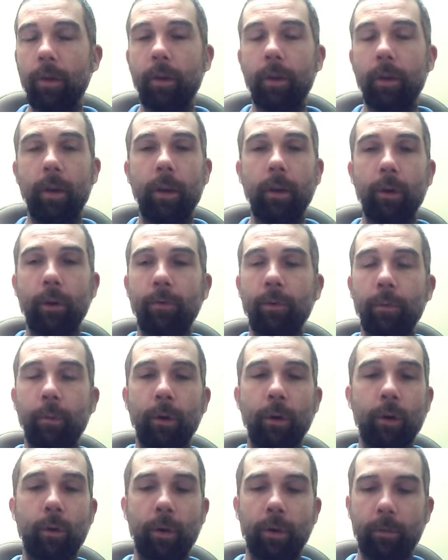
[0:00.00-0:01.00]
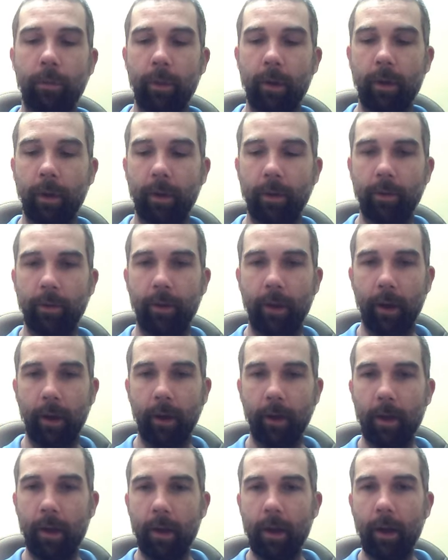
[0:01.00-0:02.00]
uh, you're familiar with because
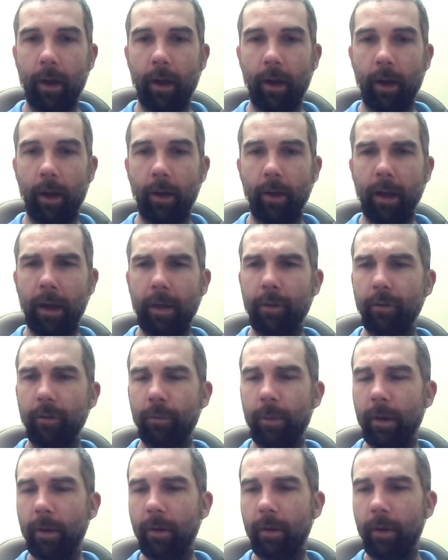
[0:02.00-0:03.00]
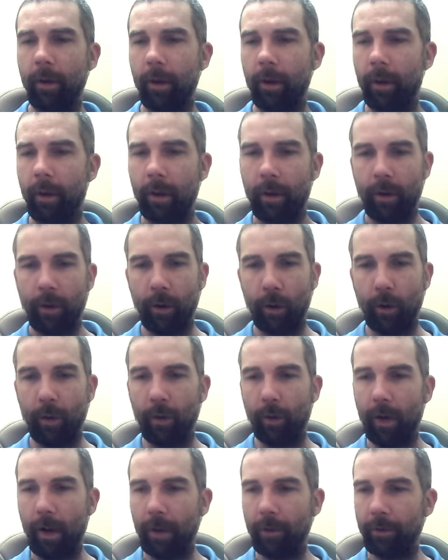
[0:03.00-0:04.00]
uh, uh, yeah there's been you know in
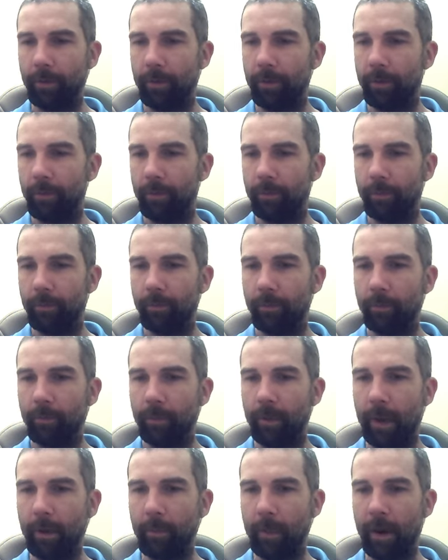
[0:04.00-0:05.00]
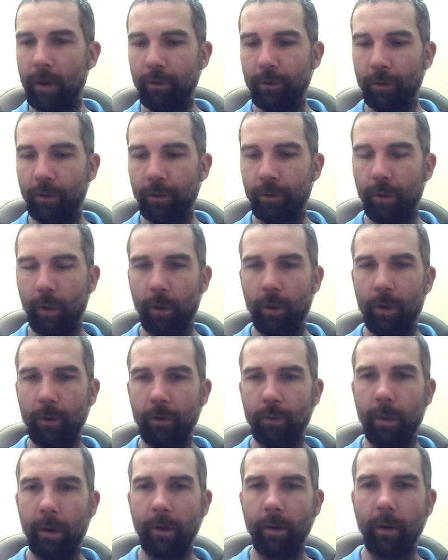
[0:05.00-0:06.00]
the last 10 minutes or so
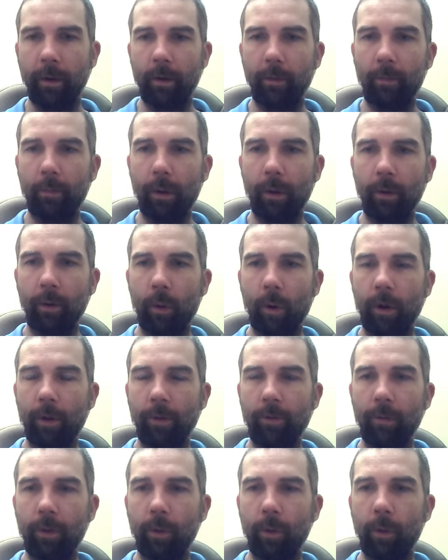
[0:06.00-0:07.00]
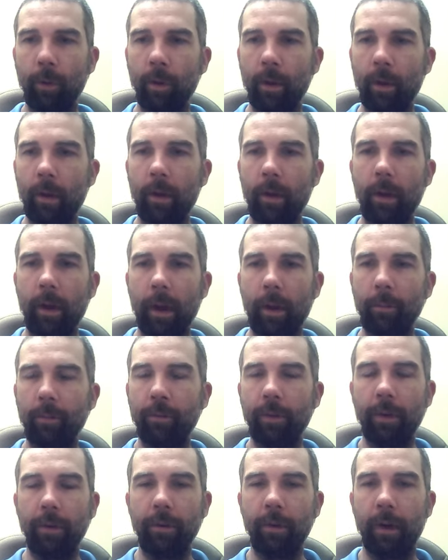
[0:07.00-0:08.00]
there's been been quite a few
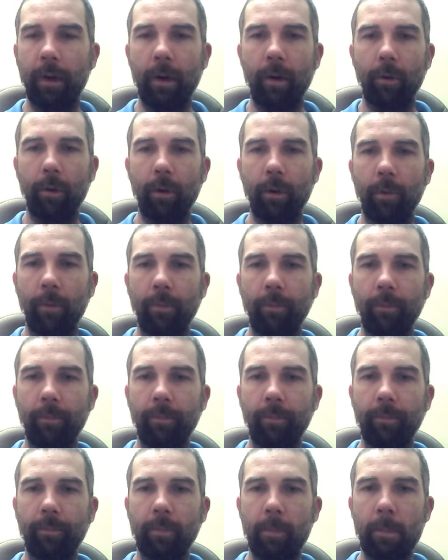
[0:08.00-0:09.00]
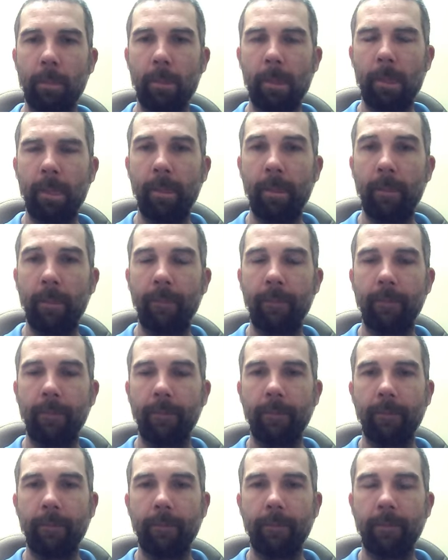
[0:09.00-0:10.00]
MCs that I don't know. But that's a never
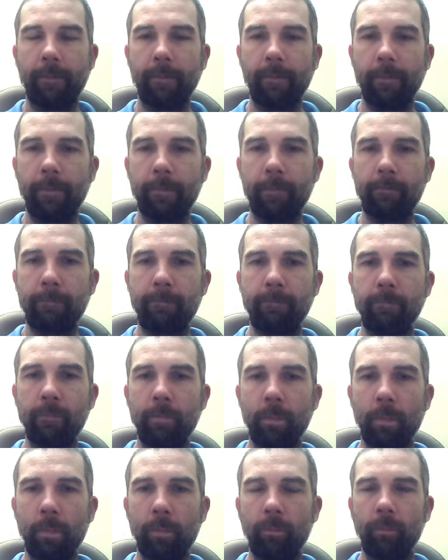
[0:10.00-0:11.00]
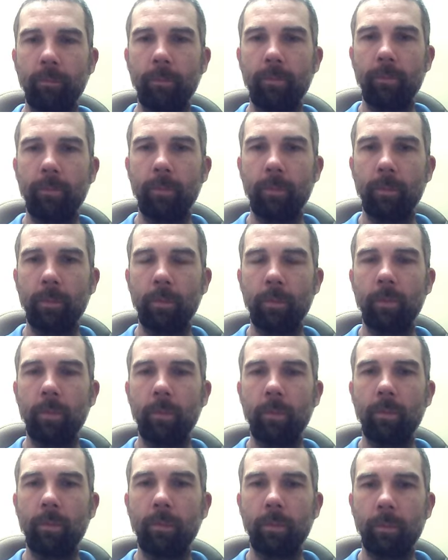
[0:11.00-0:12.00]
ending story, pages continue My
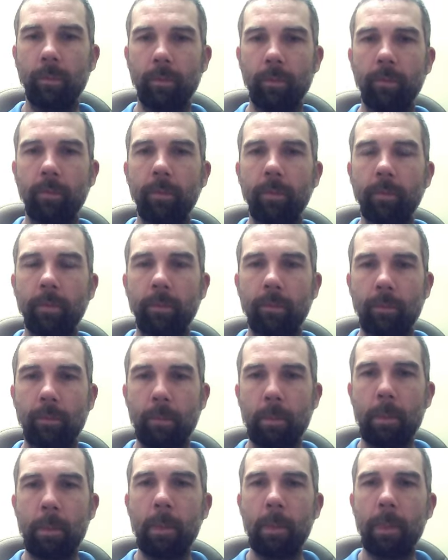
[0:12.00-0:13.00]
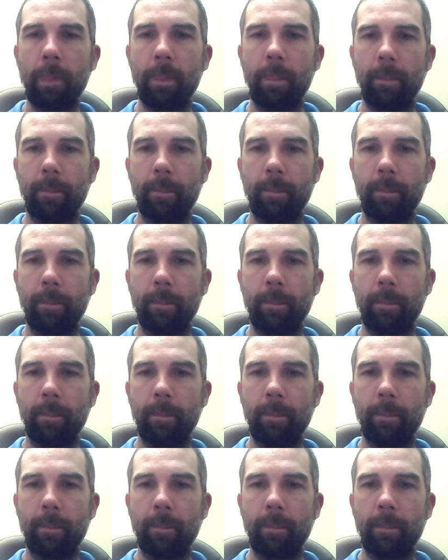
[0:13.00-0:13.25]
shade part of that food chain, minus